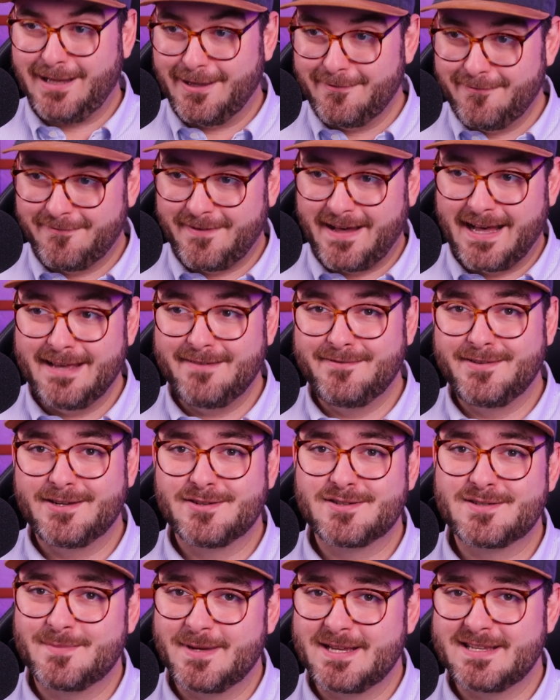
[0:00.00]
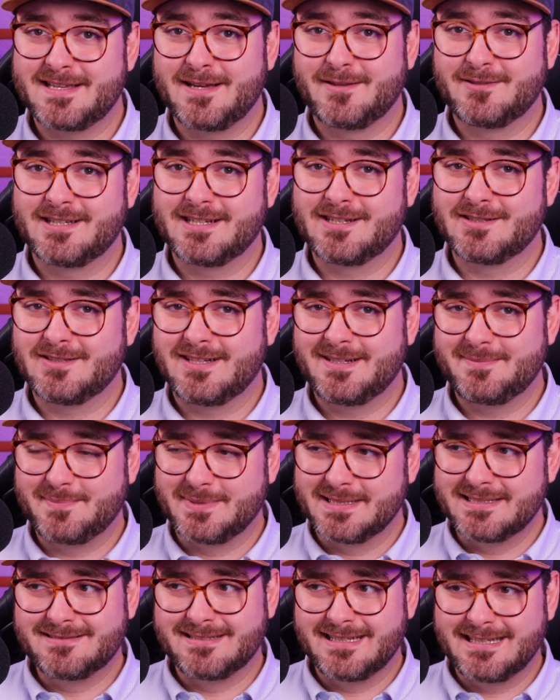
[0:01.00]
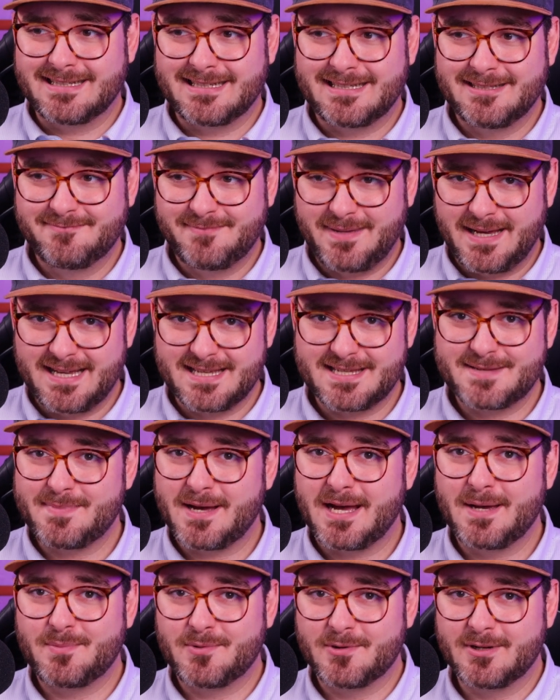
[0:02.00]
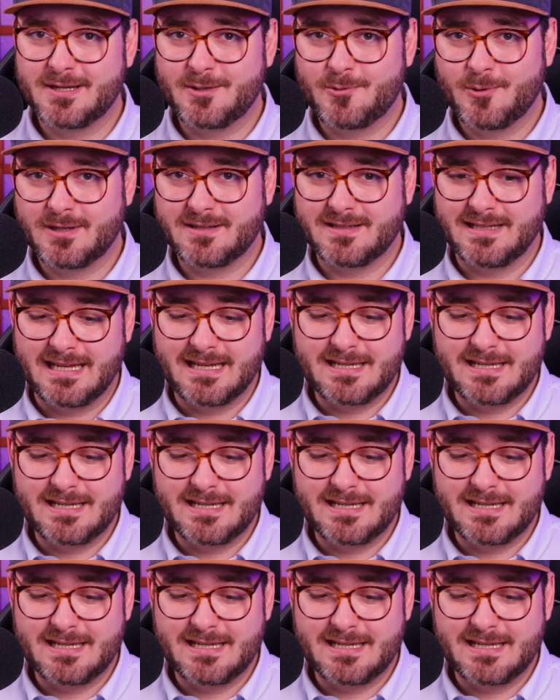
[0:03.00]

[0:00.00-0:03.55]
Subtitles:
5 years may sound like a lot, but it can pass by pretty quickly.